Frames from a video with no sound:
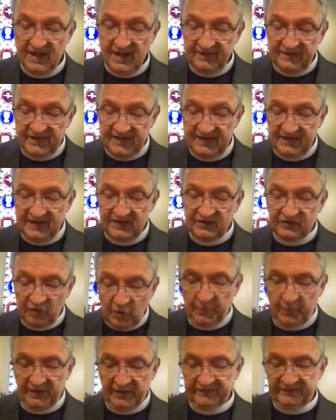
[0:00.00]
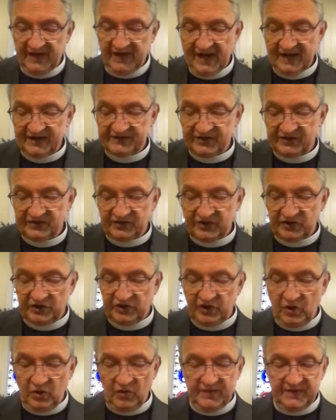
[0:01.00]
The interpretive task is to
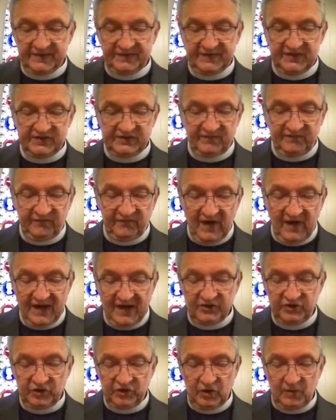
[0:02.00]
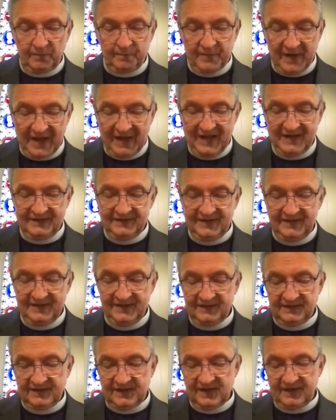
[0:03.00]
show that this fragile bonding
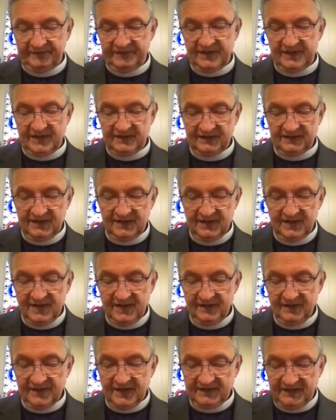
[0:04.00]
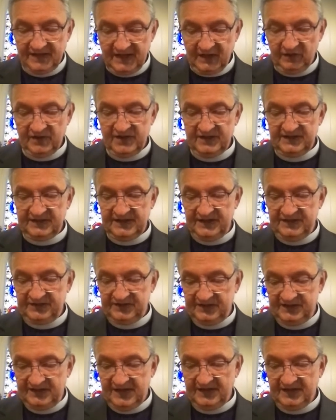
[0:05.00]
and covenant that guarantees
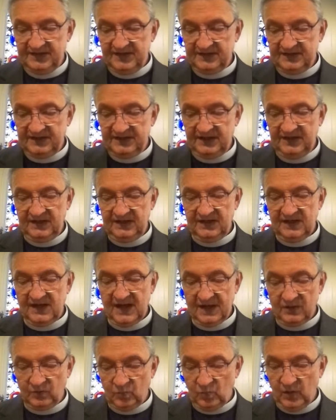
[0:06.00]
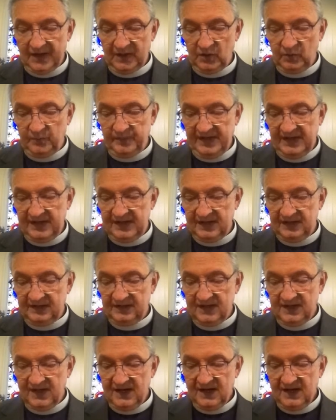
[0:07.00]
dignity and
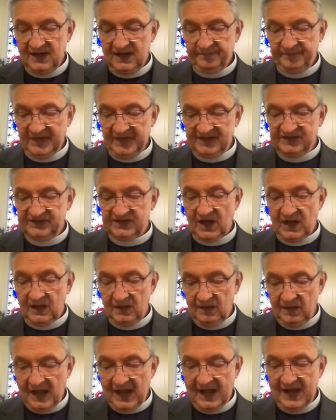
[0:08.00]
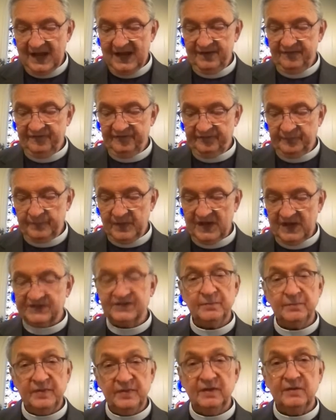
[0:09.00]
well-being is a live
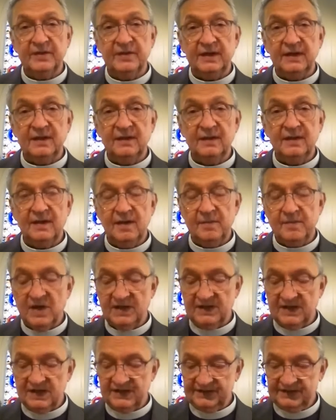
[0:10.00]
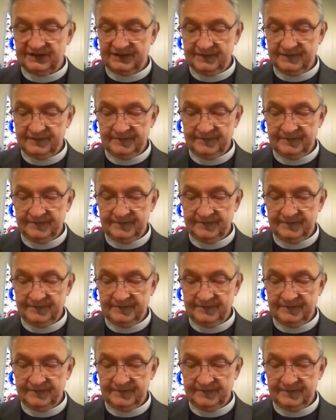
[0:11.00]
possibility among us.